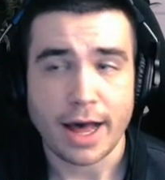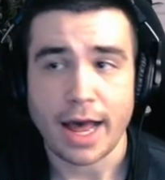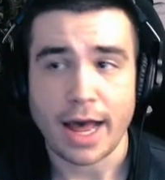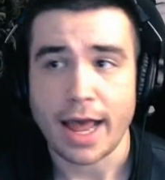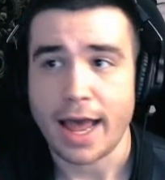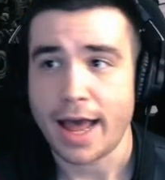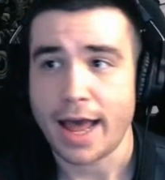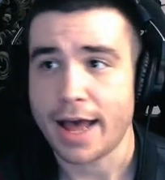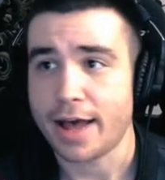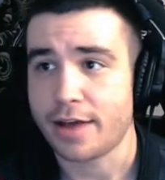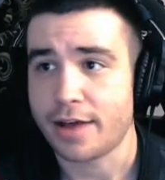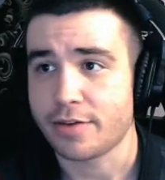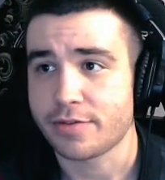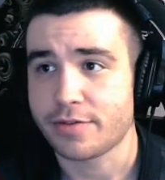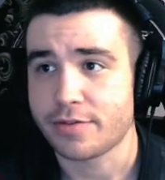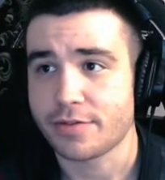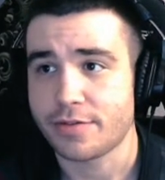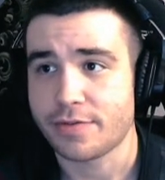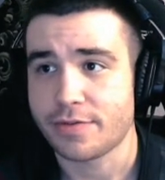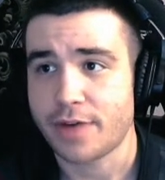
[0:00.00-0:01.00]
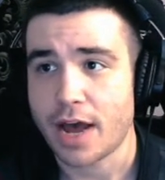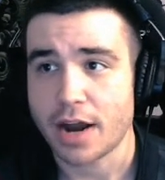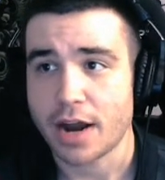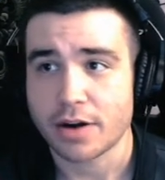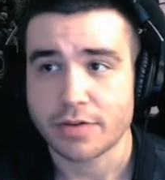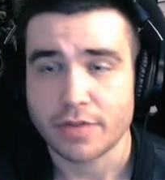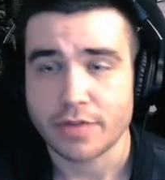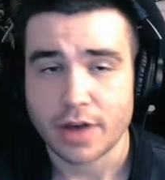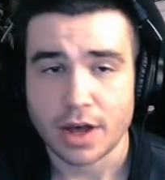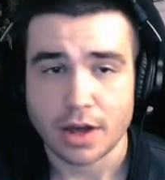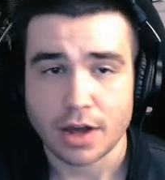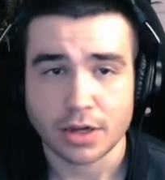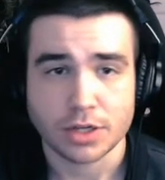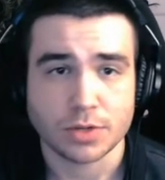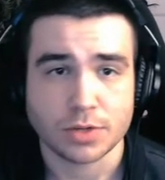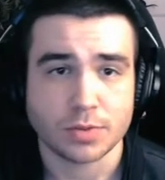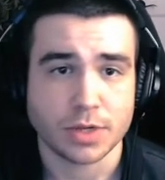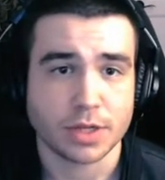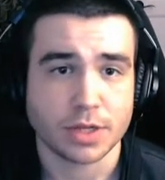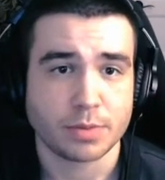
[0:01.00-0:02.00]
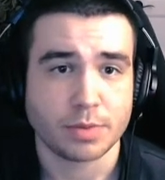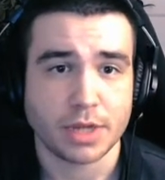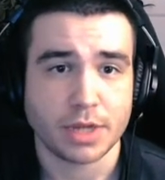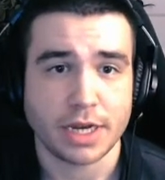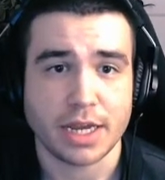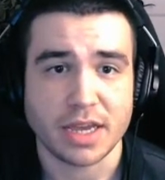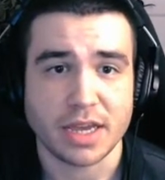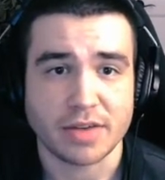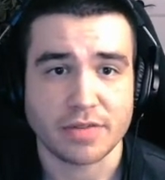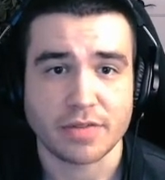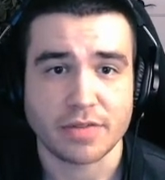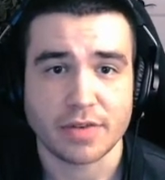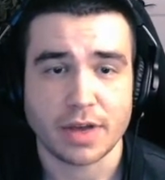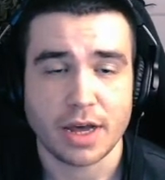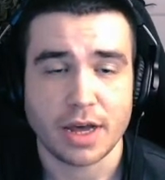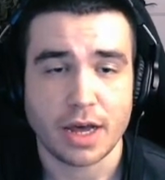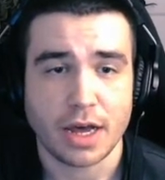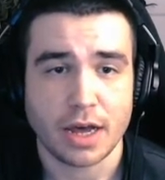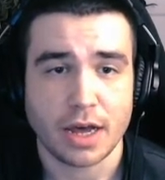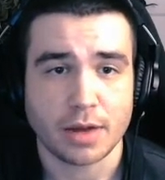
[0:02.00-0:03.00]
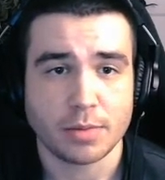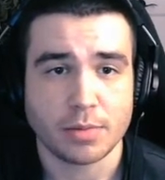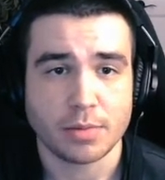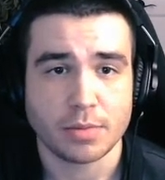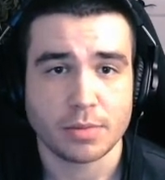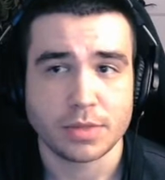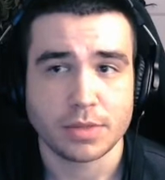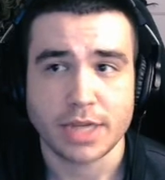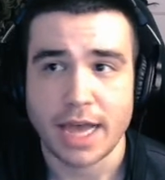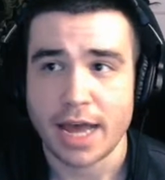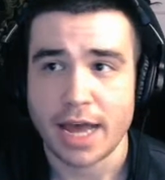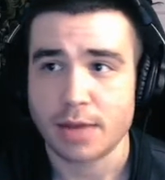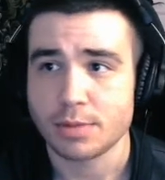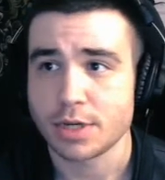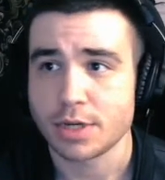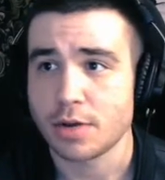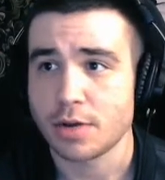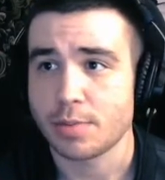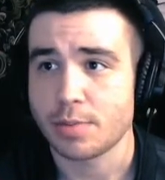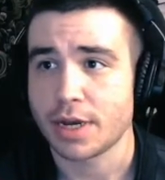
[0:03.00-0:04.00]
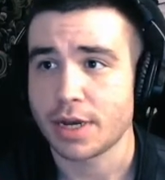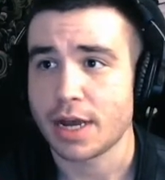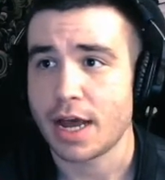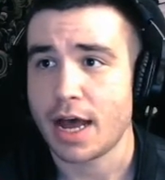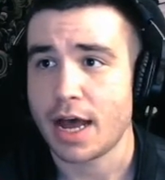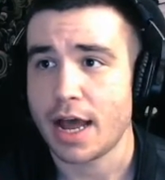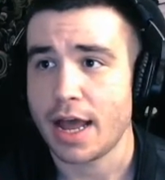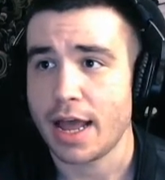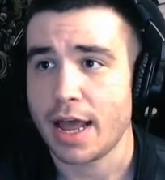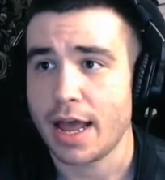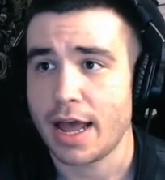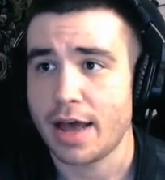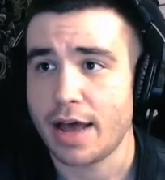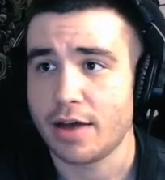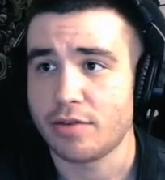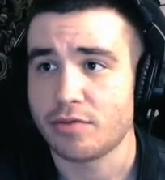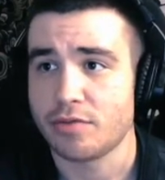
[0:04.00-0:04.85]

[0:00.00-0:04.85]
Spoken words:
I have Firefox with plenty of tabs open. I have